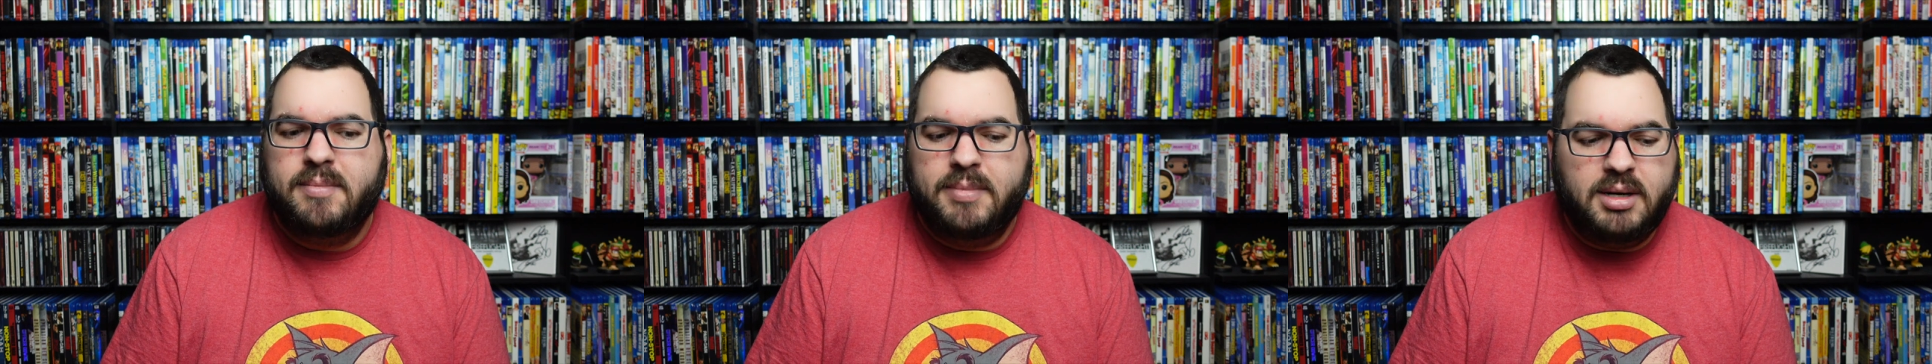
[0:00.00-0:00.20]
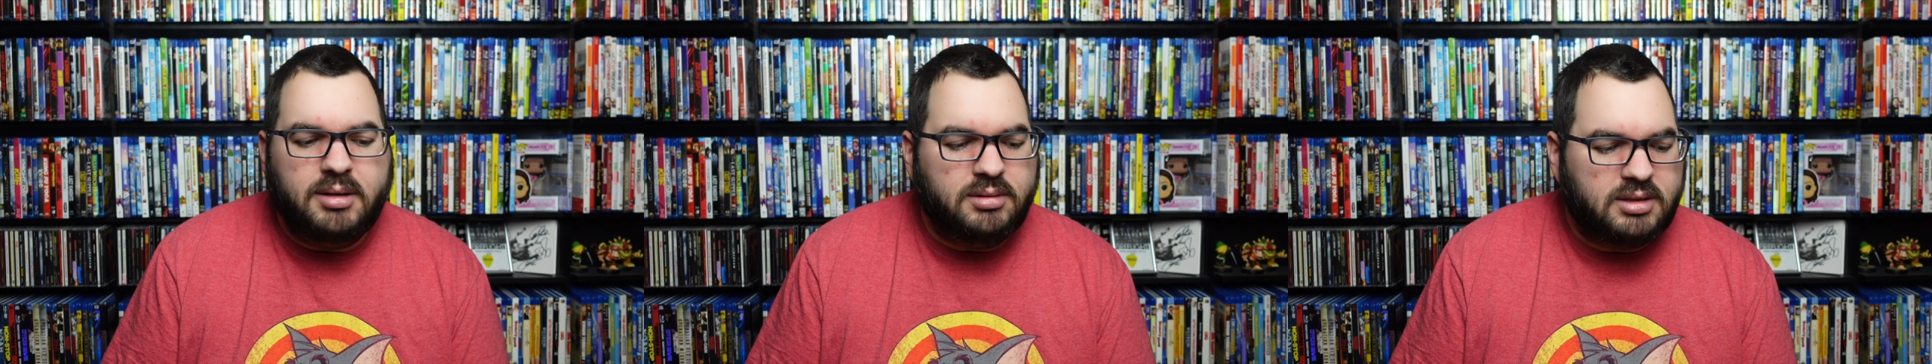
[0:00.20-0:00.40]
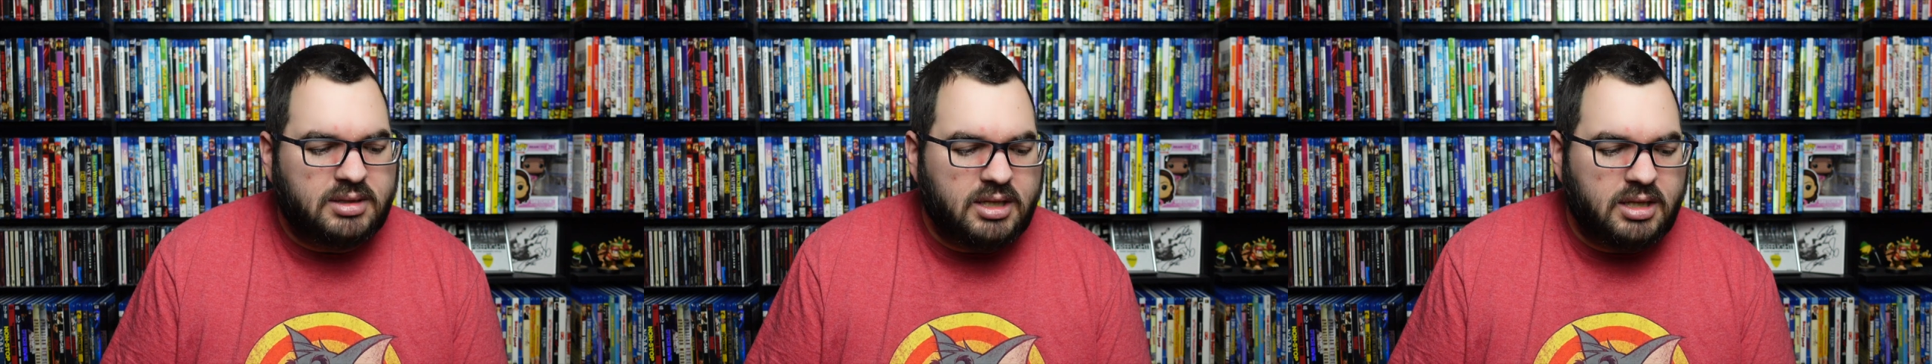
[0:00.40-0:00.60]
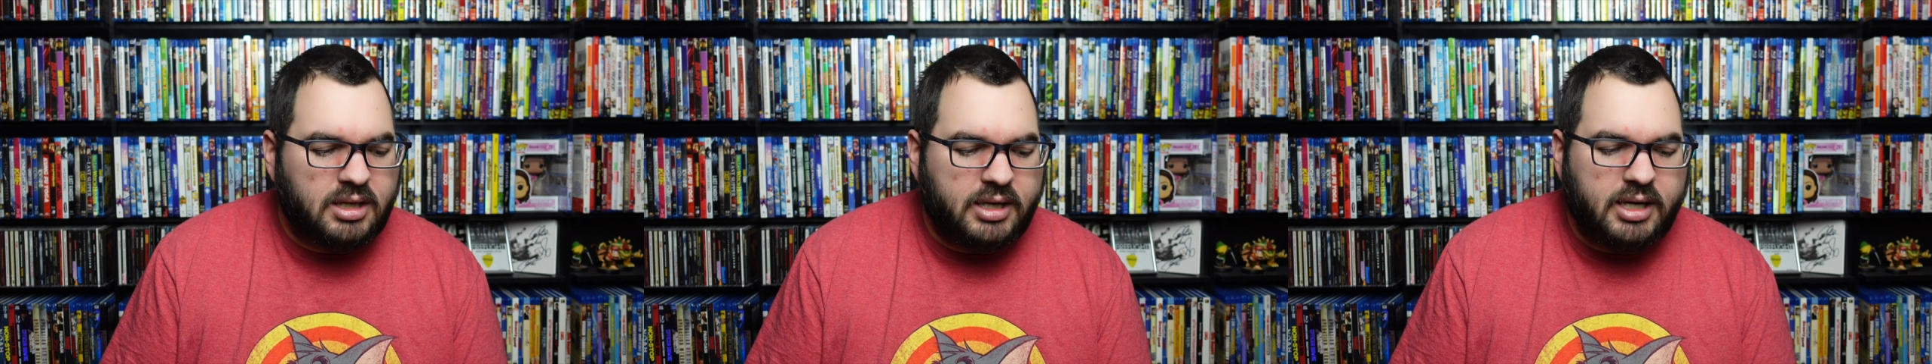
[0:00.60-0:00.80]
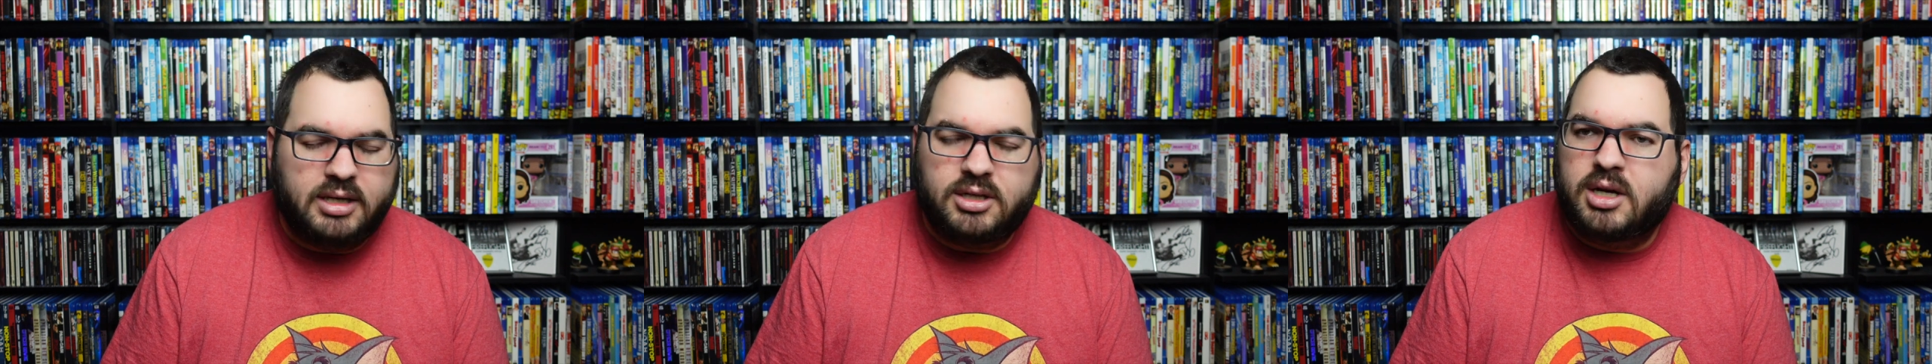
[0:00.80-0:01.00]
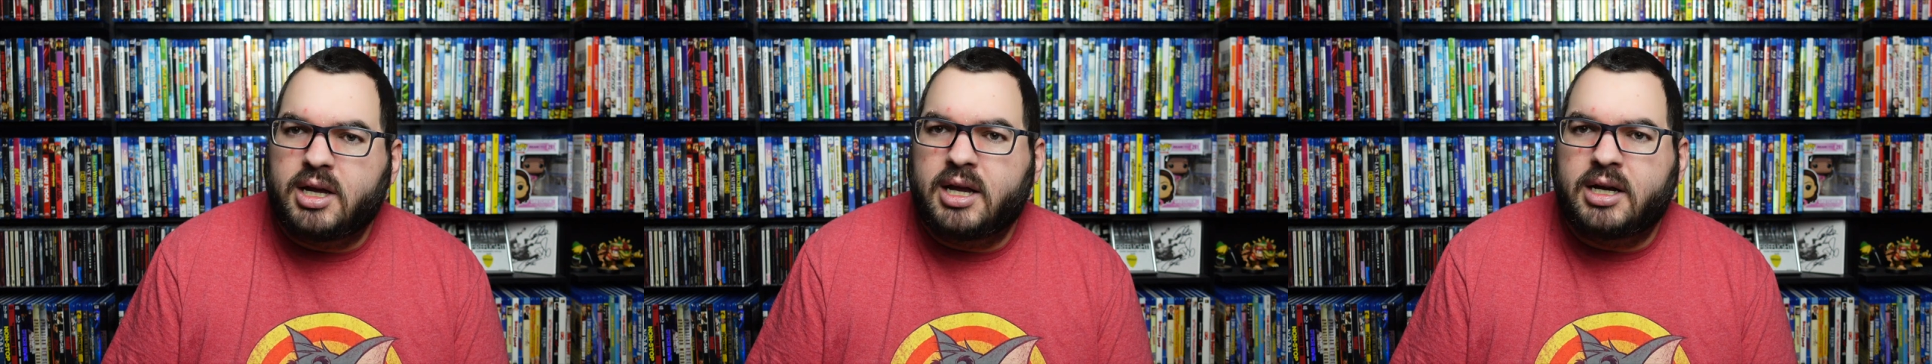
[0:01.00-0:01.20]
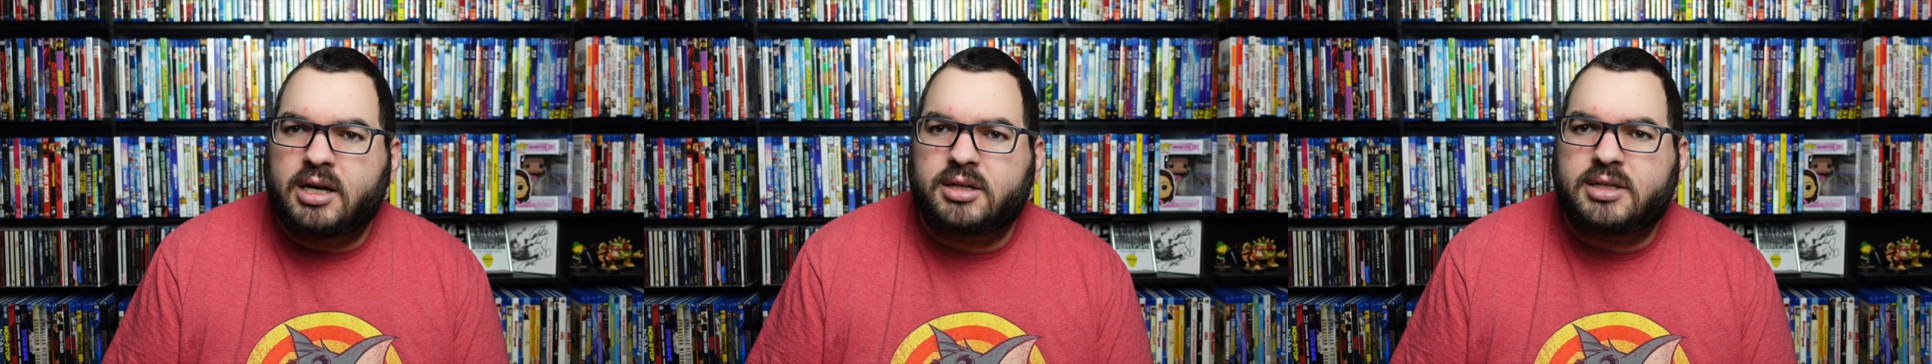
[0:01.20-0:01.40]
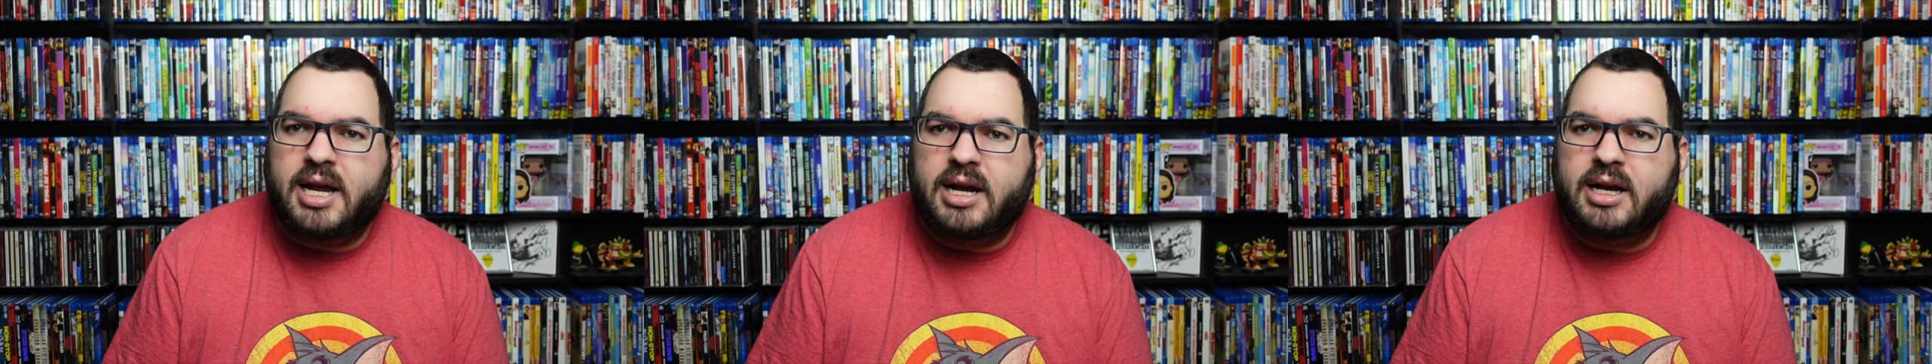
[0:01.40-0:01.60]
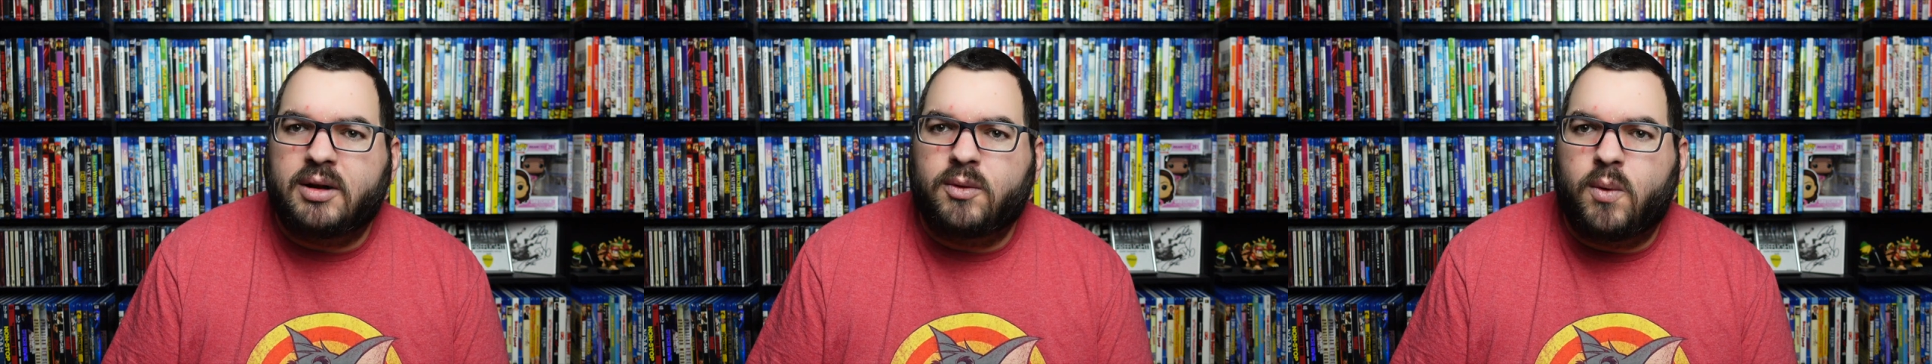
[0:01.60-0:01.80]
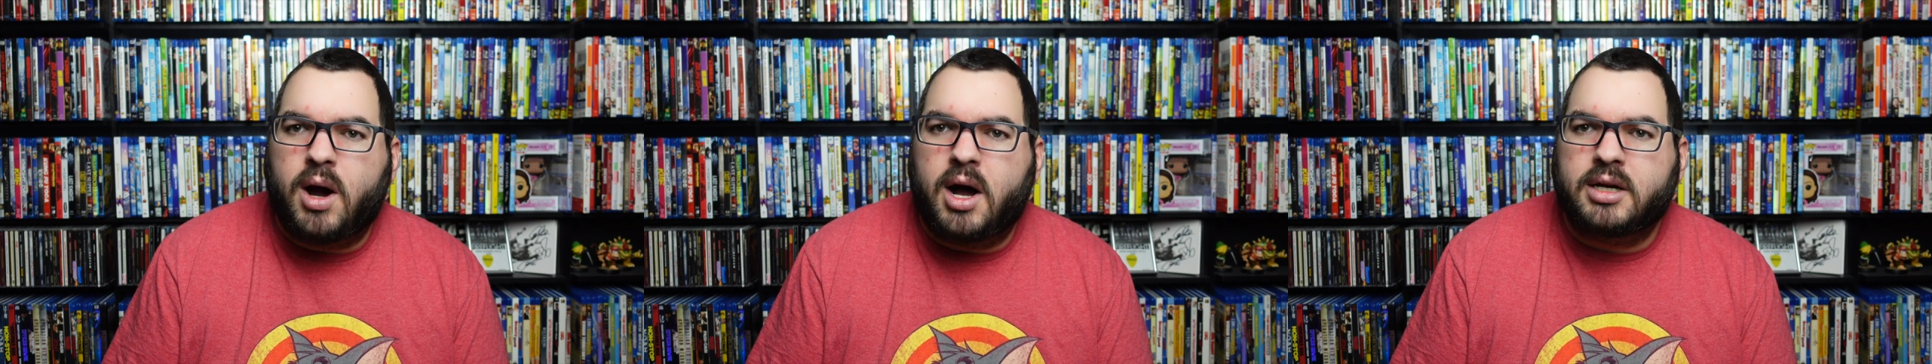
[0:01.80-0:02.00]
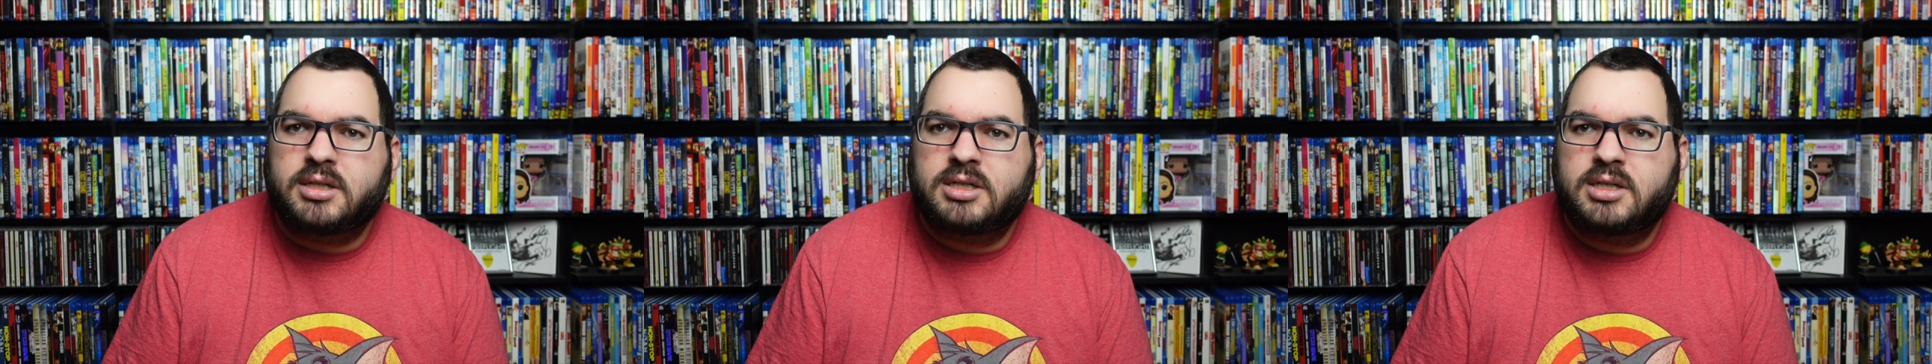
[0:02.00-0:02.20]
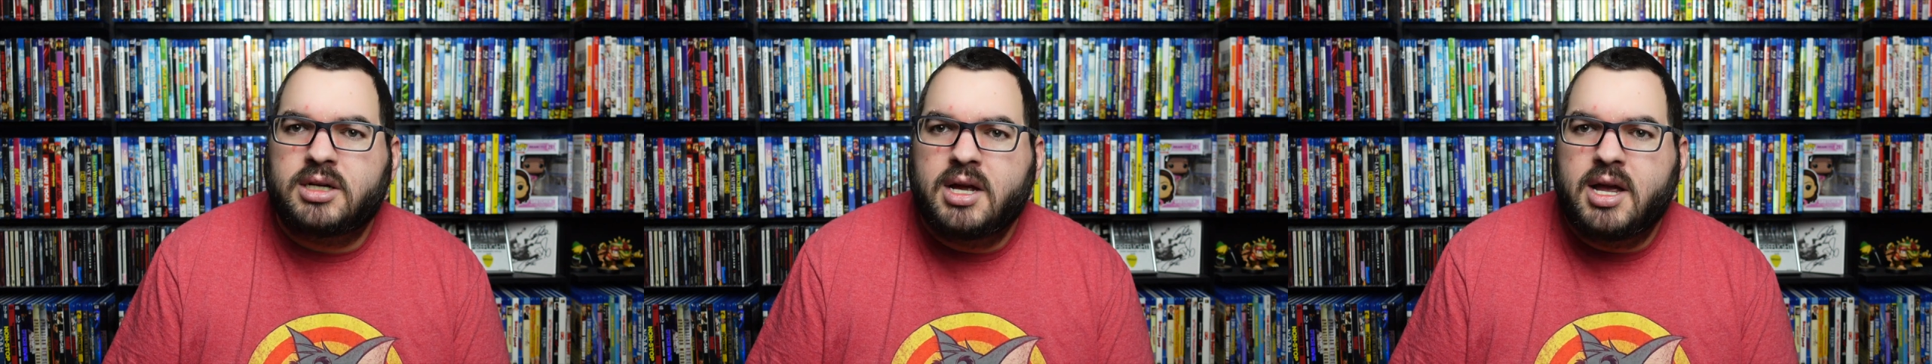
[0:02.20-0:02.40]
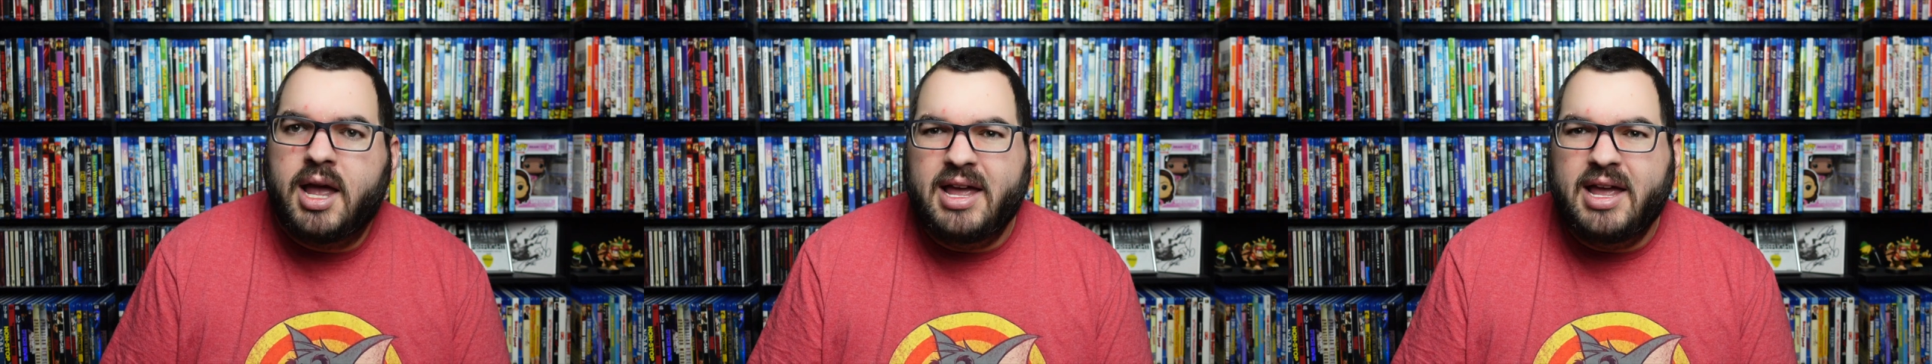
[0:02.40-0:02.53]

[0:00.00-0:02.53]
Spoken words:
but it was still an entertaining watch.